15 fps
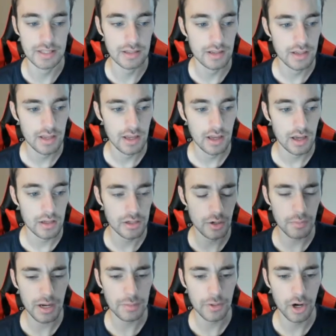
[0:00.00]
And,
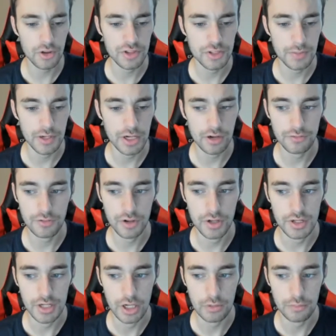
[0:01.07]
Mike McCarthy's been here for a
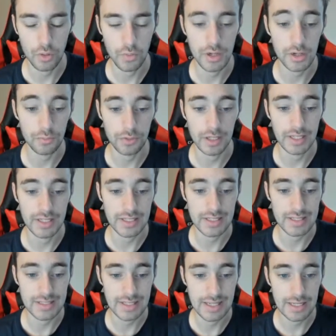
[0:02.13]
year, but we didn't really get to
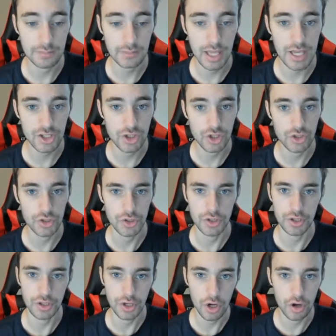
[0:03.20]
see him last year due to
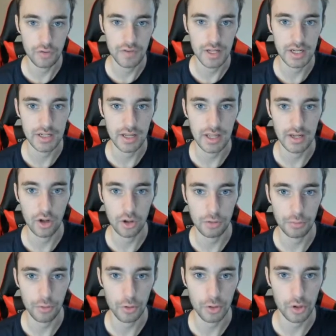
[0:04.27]
the COVID and all the
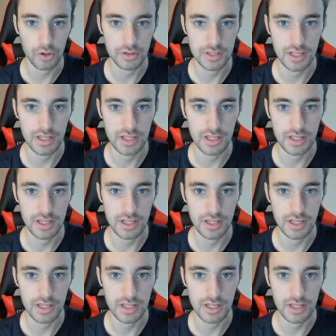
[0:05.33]
protocols.